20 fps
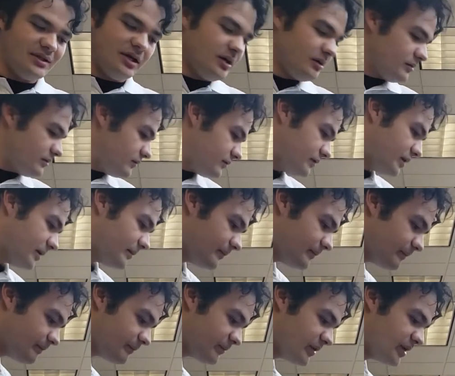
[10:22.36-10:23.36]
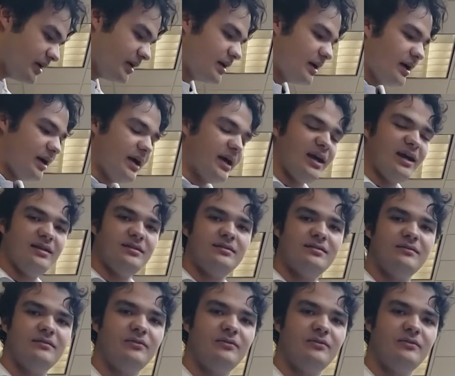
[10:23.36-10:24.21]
oh, okay. and